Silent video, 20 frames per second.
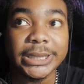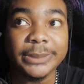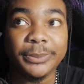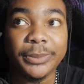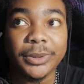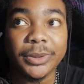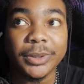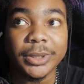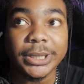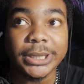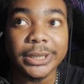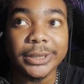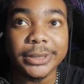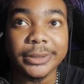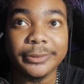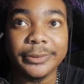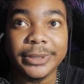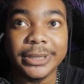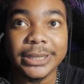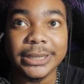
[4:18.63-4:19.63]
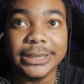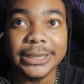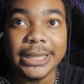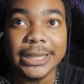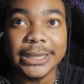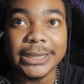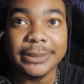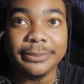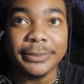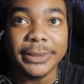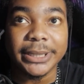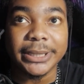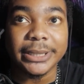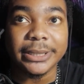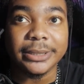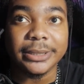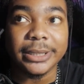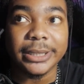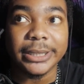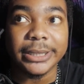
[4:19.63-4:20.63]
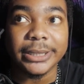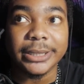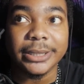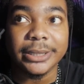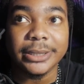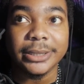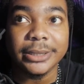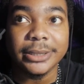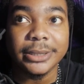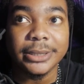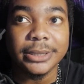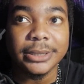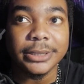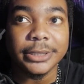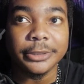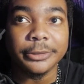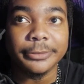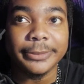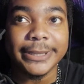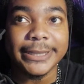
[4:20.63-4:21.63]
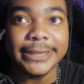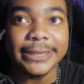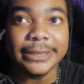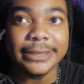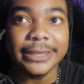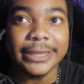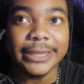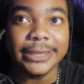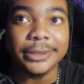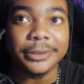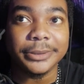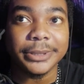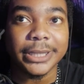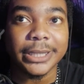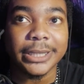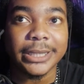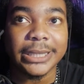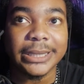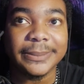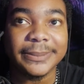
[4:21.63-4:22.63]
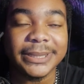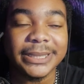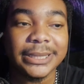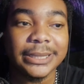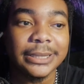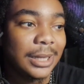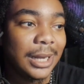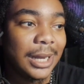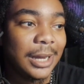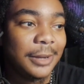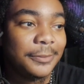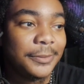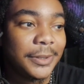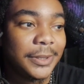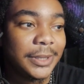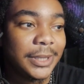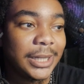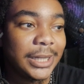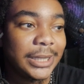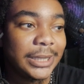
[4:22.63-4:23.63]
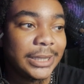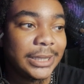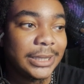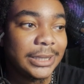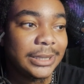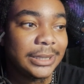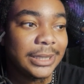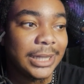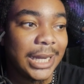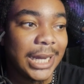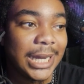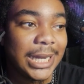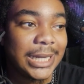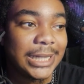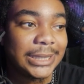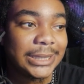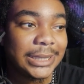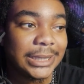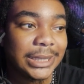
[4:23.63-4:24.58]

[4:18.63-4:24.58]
boys are the ones that's making like the recent Halo games. I feel like as a